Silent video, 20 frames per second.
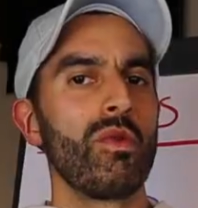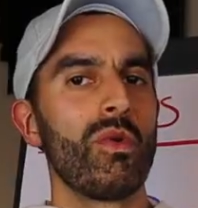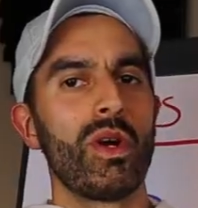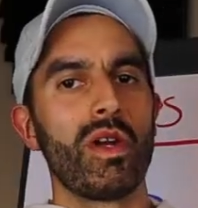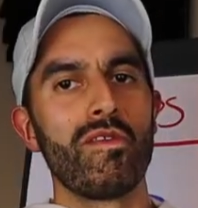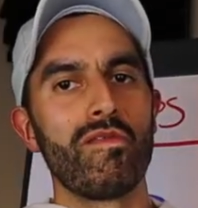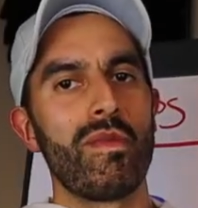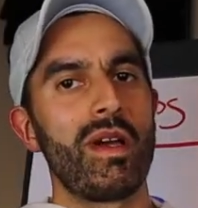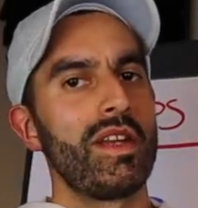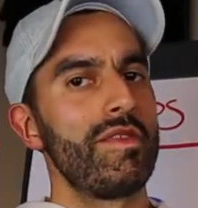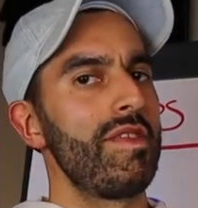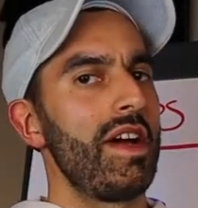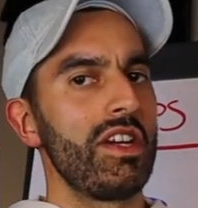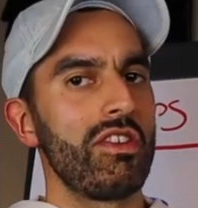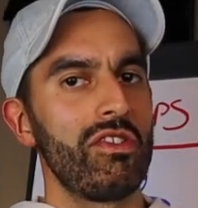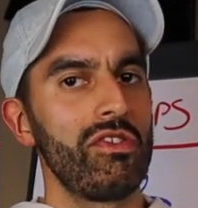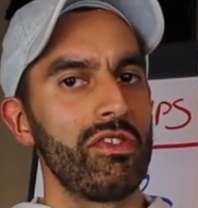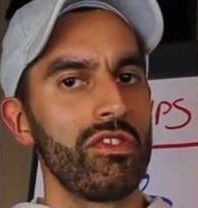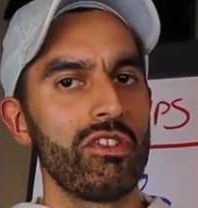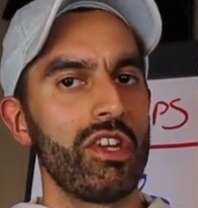been working with
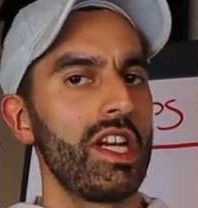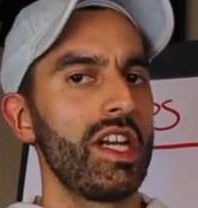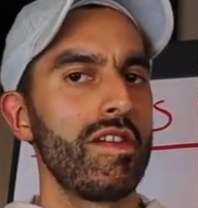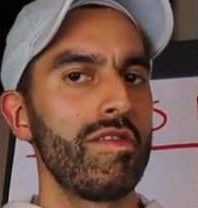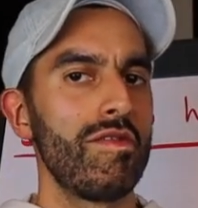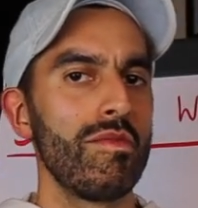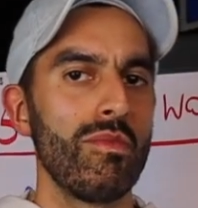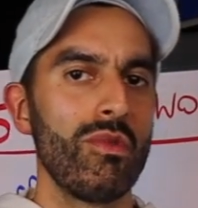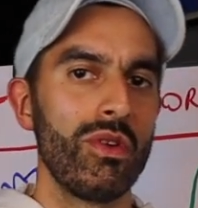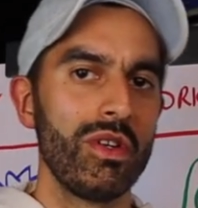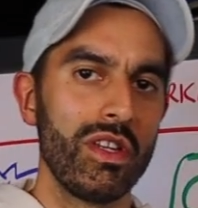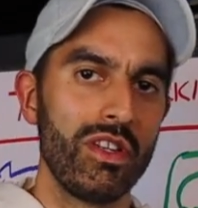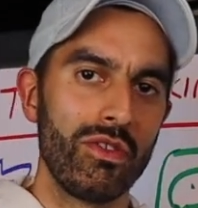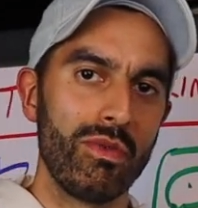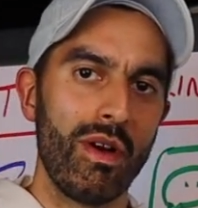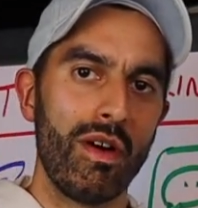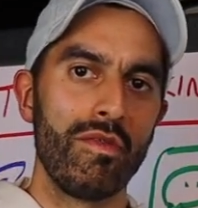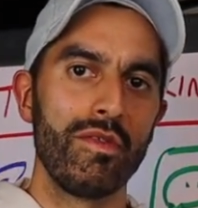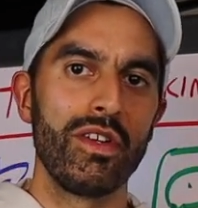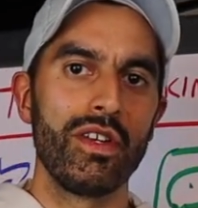manufacturers in China for more than
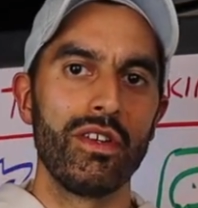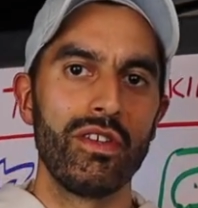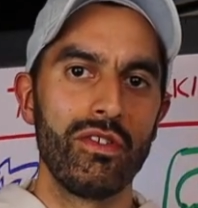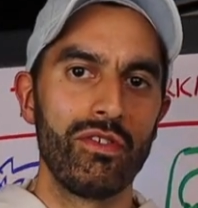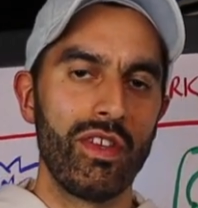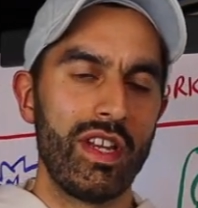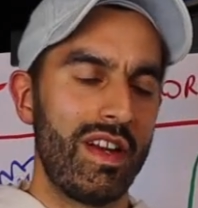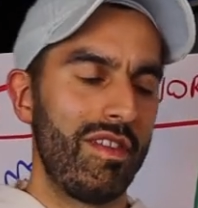12 years,